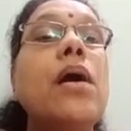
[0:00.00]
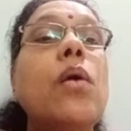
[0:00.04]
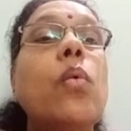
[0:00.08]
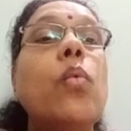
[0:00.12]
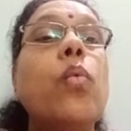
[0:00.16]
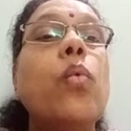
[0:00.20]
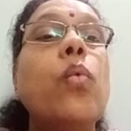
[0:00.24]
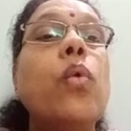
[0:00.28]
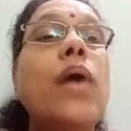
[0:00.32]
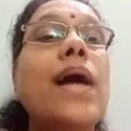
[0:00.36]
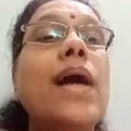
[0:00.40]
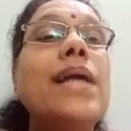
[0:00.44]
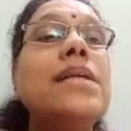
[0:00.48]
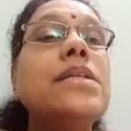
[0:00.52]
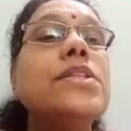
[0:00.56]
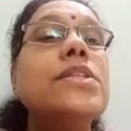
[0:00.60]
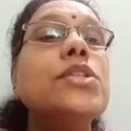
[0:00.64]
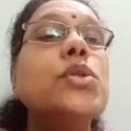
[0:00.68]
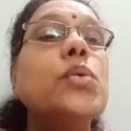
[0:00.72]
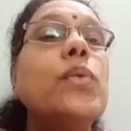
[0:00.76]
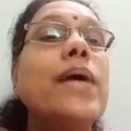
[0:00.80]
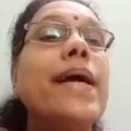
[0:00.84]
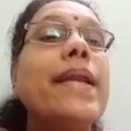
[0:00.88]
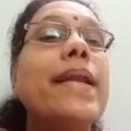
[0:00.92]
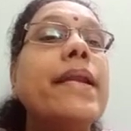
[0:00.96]
one
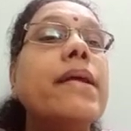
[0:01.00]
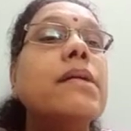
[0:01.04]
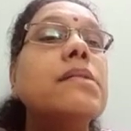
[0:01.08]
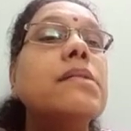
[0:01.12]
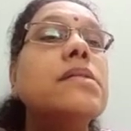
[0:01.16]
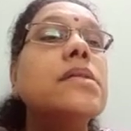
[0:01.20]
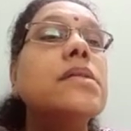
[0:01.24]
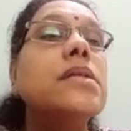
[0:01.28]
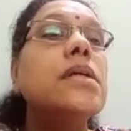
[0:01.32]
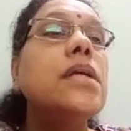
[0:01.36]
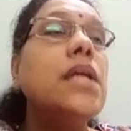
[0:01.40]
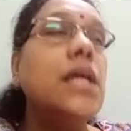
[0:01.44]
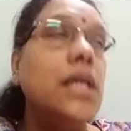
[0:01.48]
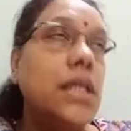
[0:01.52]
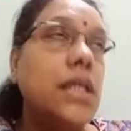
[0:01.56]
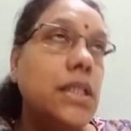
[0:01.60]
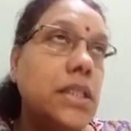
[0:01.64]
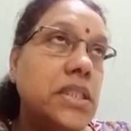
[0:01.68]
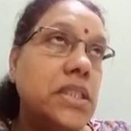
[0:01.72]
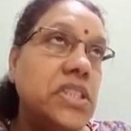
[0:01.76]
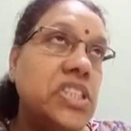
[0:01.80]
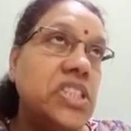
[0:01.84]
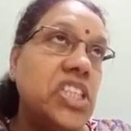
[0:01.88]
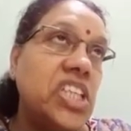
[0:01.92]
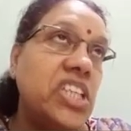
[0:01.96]
to another
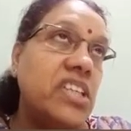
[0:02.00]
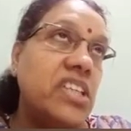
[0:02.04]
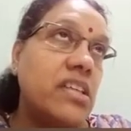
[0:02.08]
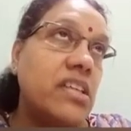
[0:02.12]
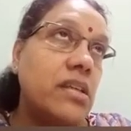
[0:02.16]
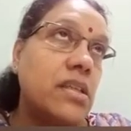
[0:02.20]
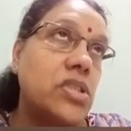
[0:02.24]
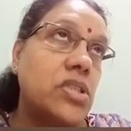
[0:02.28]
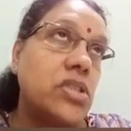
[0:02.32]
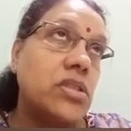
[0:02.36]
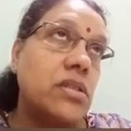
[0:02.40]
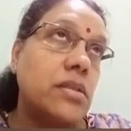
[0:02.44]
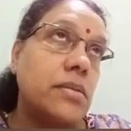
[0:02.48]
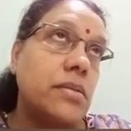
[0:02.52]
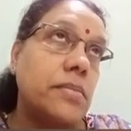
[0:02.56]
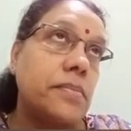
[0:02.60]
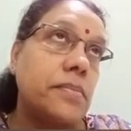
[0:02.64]
generation.